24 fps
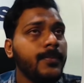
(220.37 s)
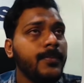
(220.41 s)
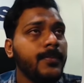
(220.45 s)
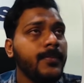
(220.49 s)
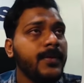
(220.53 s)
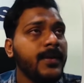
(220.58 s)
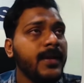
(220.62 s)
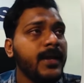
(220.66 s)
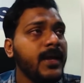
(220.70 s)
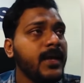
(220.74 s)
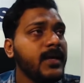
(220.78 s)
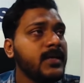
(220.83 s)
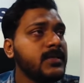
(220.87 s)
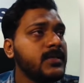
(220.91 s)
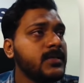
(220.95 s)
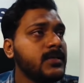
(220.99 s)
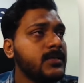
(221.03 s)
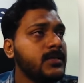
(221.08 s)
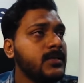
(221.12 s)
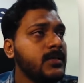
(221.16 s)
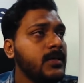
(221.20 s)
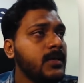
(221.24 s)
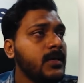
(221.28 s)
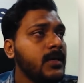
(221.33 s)

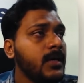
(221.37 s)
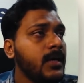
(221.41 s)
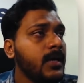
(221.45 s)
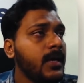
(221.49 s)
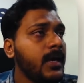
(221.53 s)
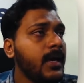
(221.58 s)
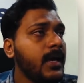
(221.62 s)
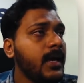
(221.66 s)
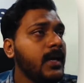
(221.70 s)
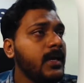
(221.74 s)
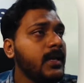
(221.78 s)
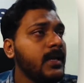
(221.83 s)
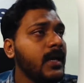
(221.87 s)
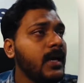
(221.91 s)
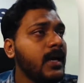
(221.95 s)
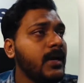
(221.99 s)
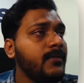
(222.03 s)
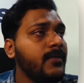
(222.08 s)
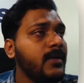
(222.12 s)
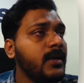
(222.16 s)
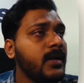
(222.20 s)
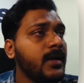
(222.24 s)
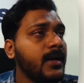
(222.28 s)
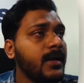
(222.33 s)
next, and
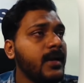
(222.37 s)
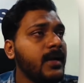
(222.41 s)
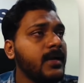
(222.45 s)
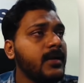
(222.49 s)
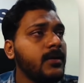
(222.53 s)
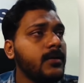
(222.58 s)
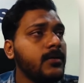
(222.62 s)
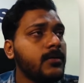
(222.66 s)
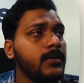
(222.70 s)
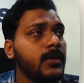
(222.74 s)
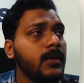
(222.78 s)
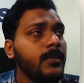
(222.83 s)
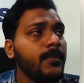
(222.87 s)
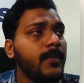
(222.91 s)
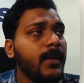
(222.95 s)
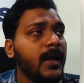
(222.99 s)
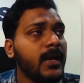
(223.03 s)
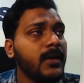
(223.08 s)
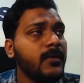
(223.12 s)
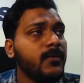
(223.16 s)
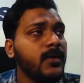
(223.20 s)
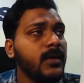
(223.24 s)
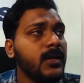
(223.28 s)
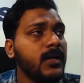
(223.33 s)
I will connect to them
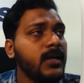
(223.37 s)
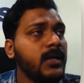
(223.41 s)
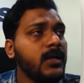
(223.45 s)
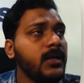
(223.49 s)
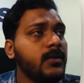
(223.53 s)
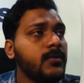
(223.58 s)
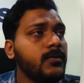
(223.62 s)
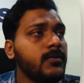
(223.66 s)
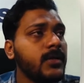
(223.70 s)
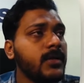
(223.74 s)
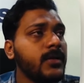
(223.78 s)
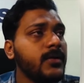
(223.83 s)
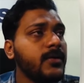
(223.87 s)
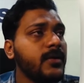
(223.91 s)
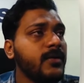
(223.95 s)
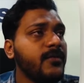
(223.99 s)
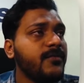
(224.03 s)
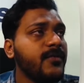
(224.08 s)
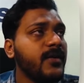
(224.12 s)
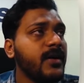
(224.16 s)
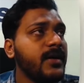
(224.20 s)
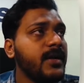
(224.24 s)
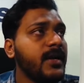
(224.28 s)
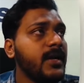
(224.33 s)
manually to the
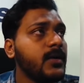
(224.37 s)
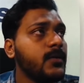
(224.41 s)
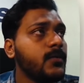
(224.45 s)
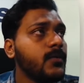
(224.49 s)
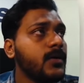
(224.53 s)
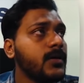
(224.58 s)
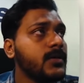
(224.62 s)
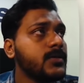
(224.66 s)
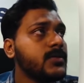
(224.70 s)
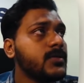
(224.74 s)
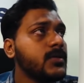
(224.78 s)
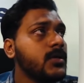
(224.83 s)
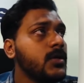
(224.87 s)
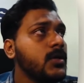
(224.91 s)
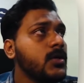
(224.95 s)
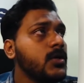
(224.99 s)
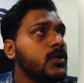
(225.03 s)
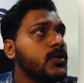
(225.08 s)
UniFi networks.